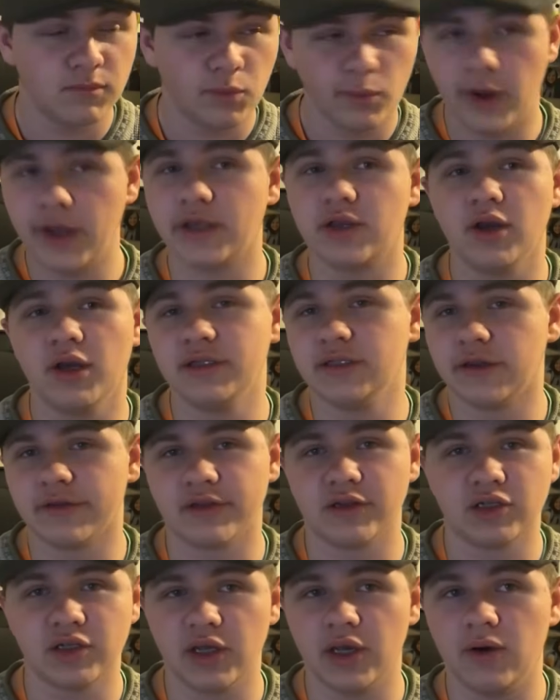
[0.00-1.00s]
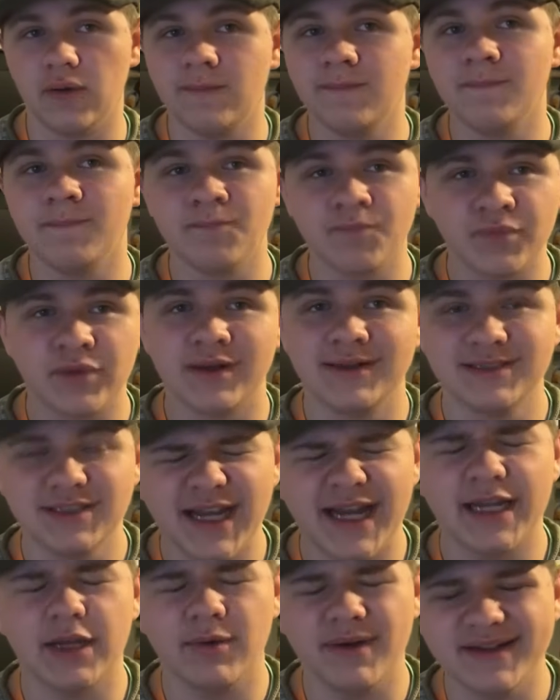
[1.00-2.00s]
What good does it do?
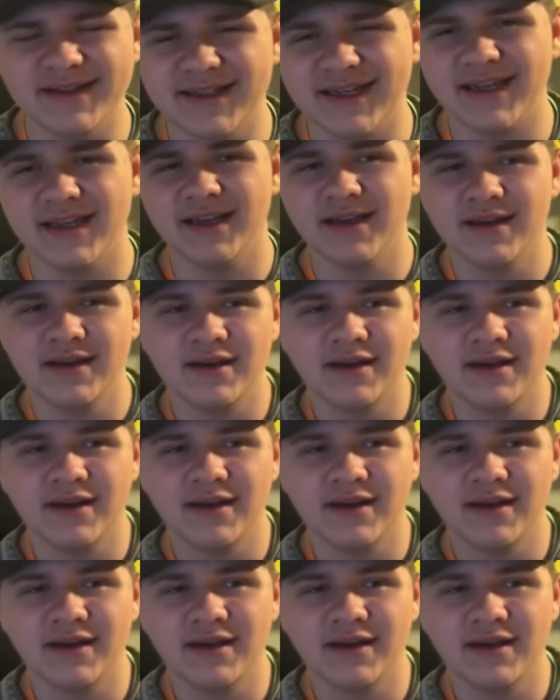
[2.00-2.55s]
Genuinely.